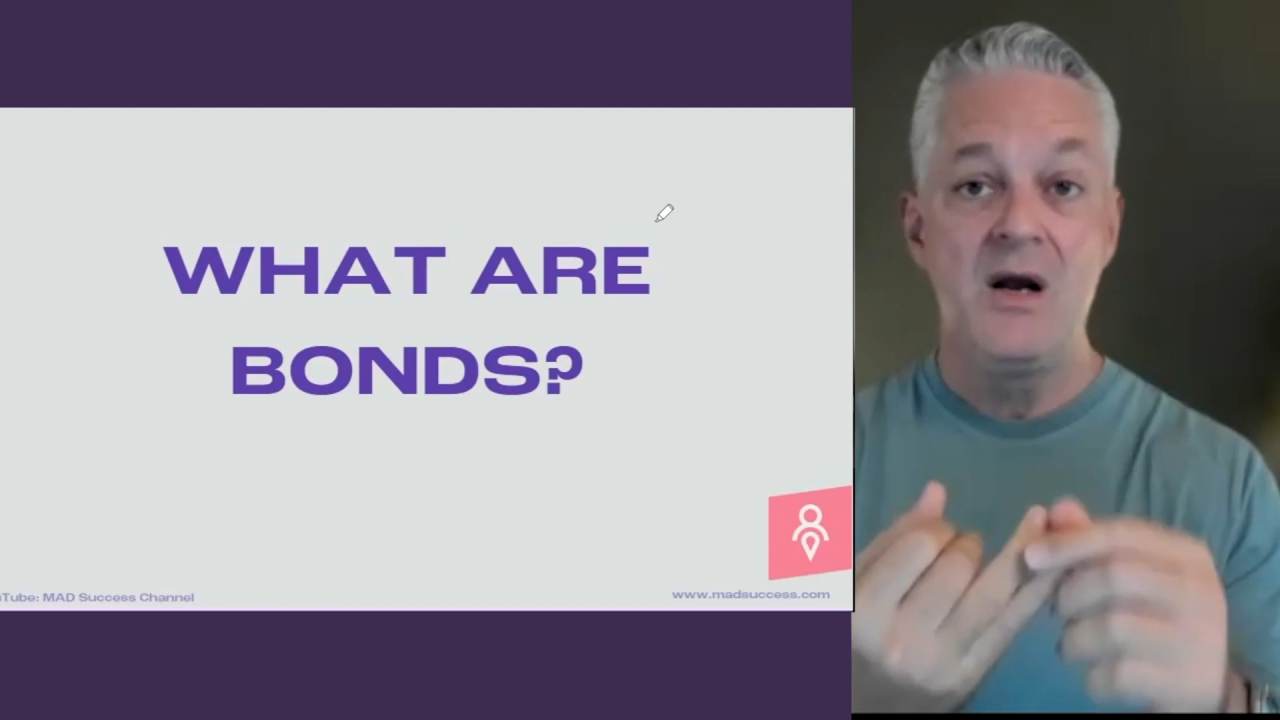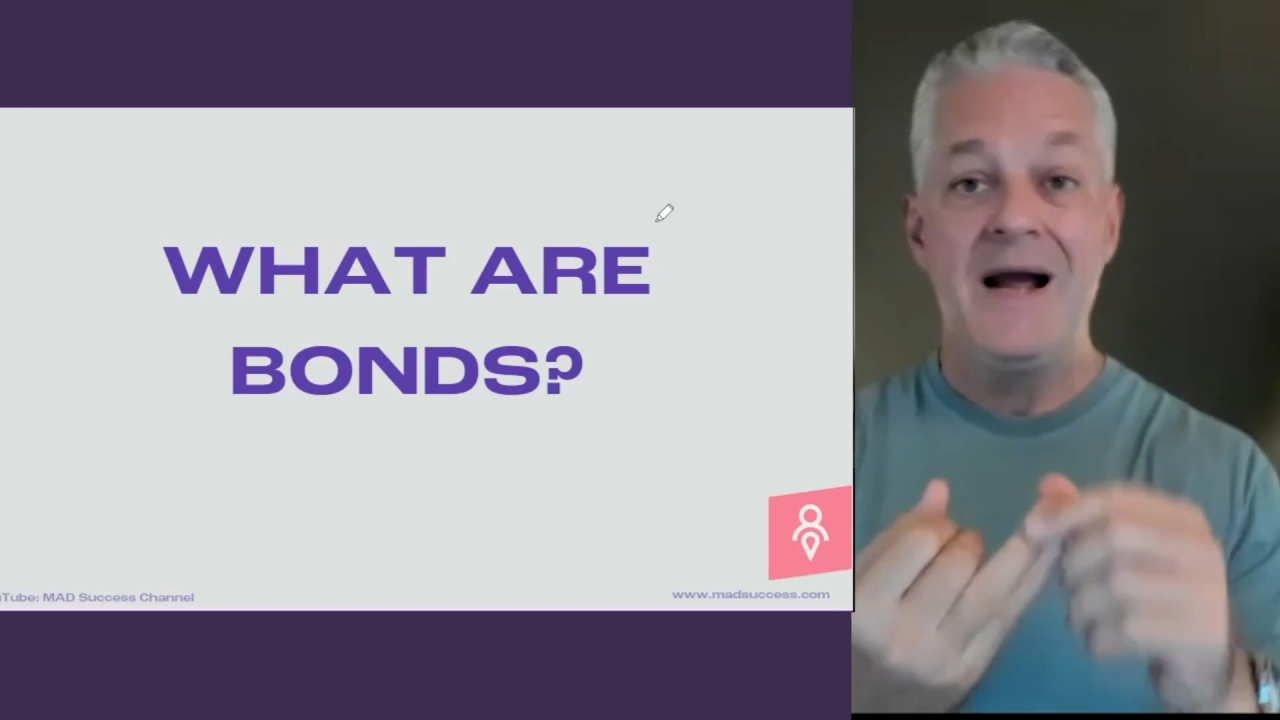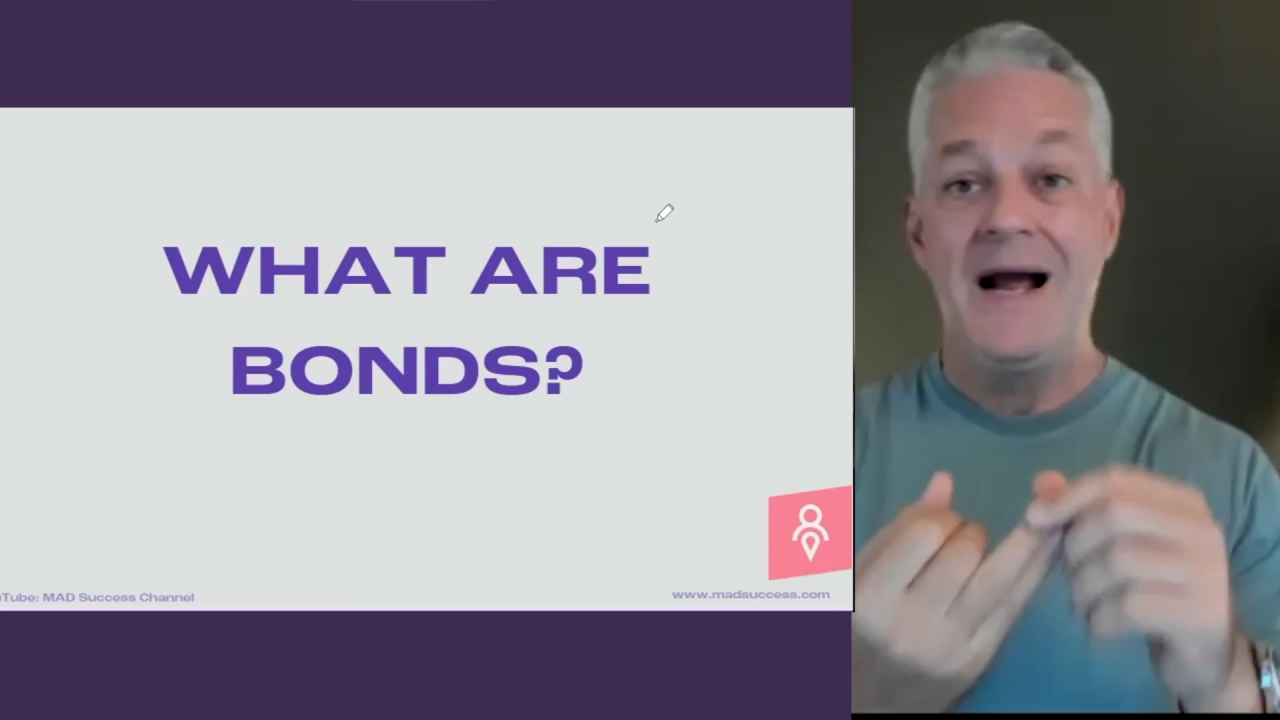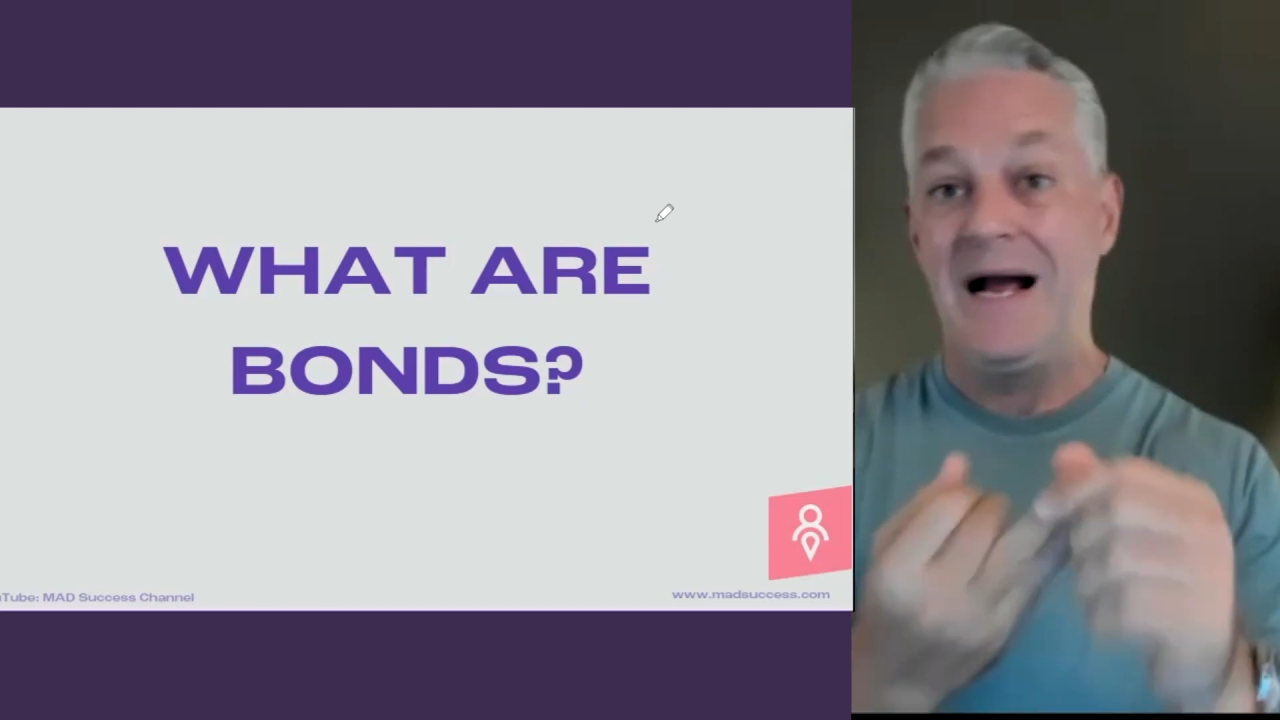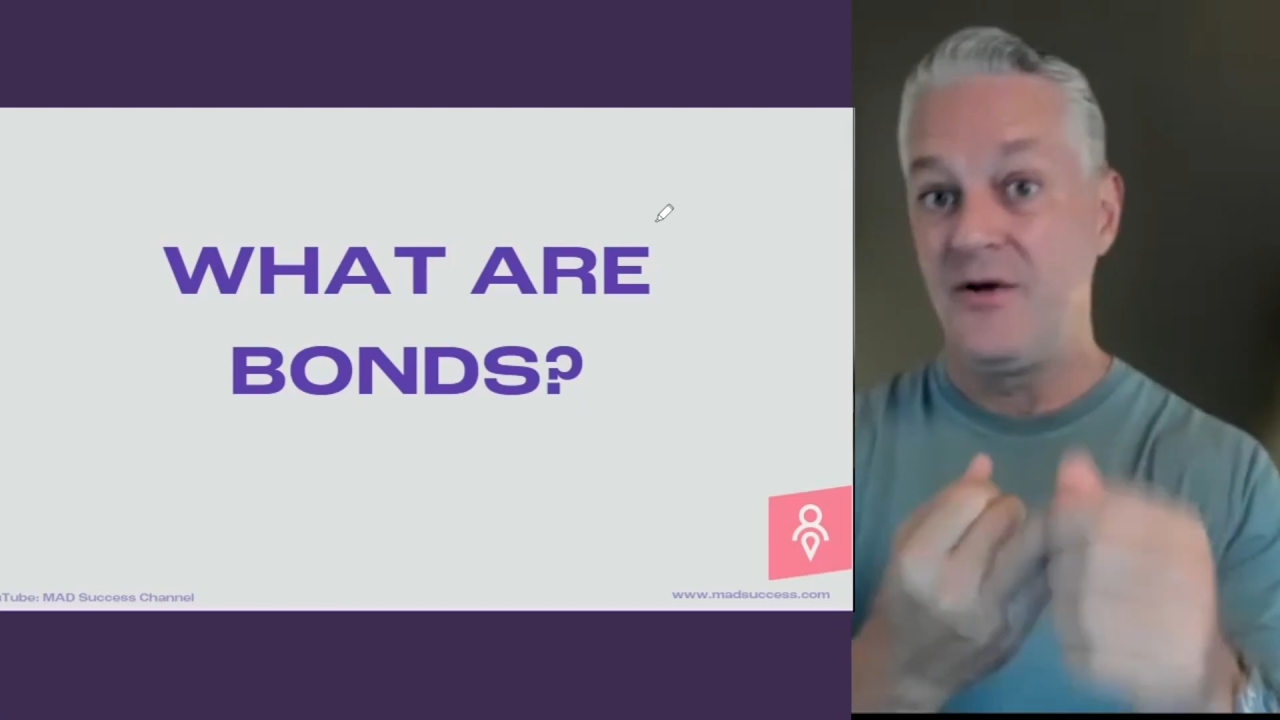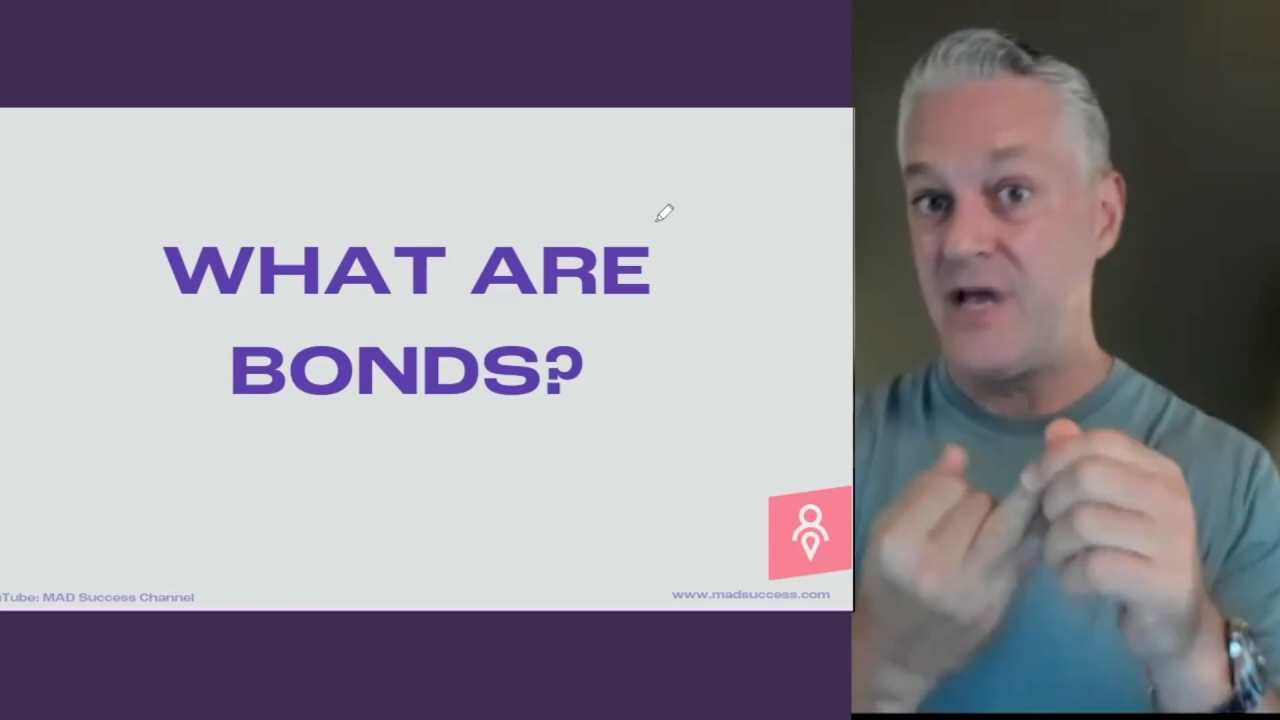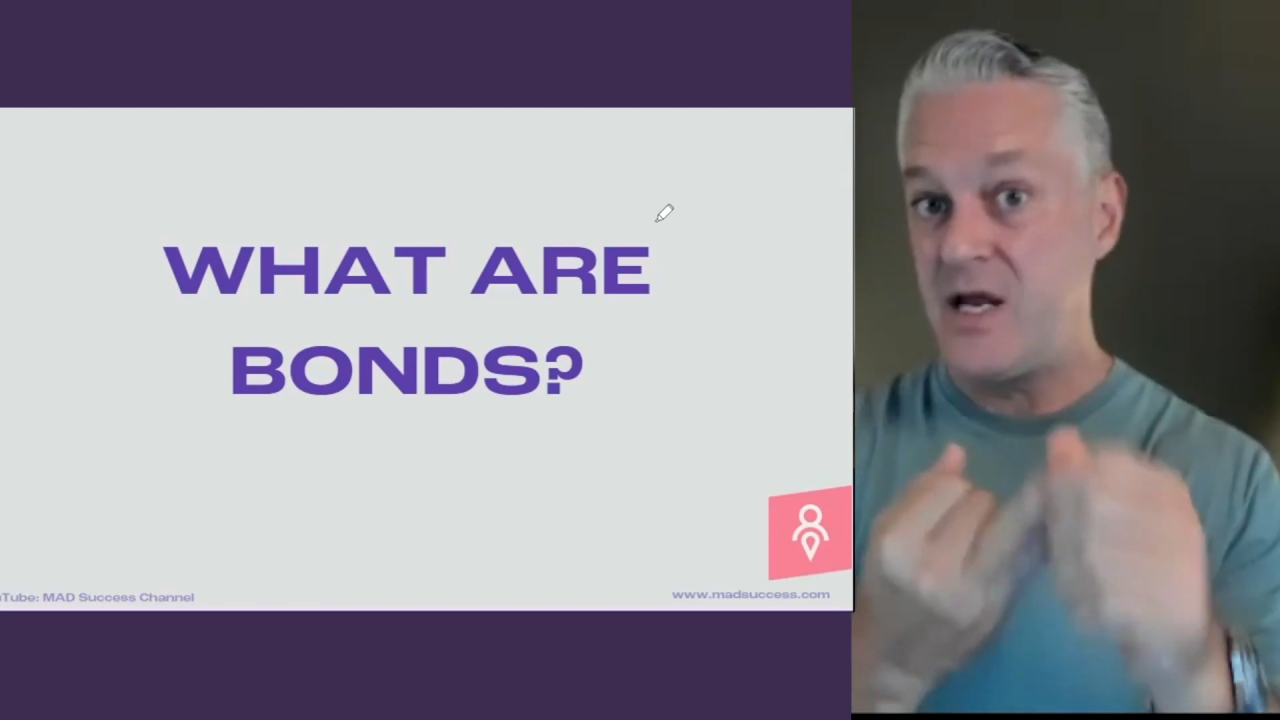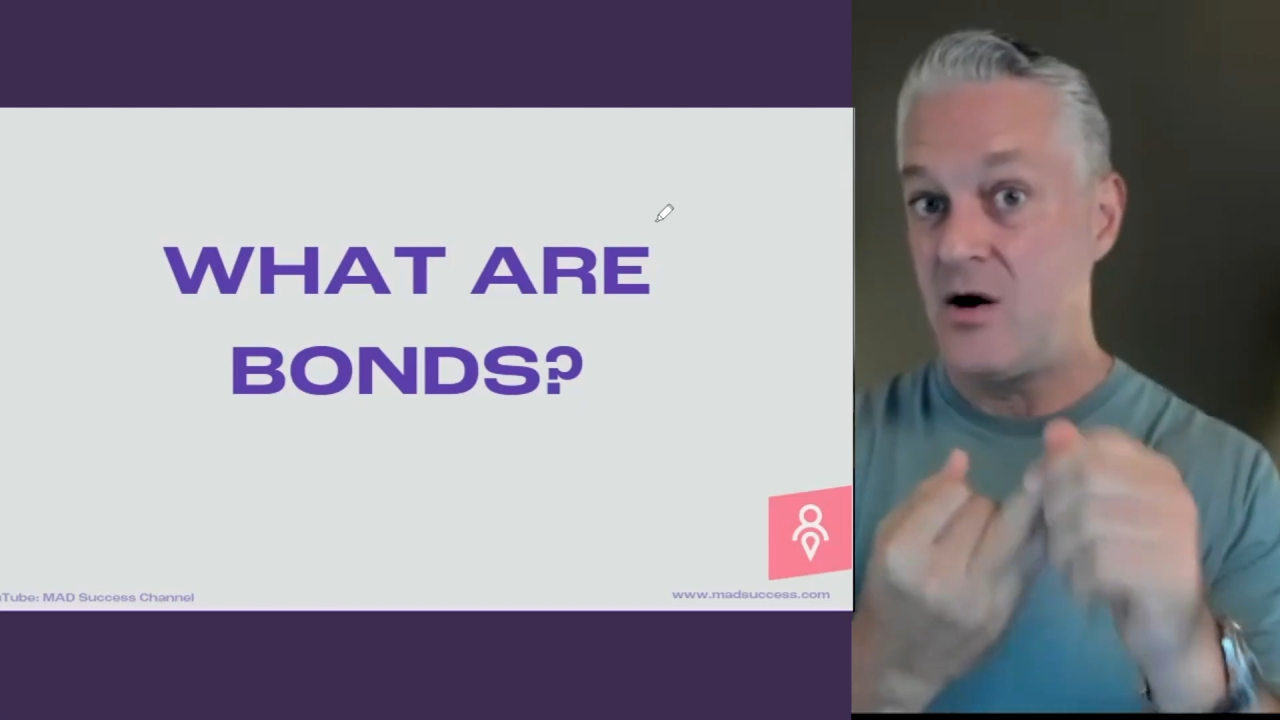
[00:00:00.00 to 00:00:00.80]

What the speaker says: how they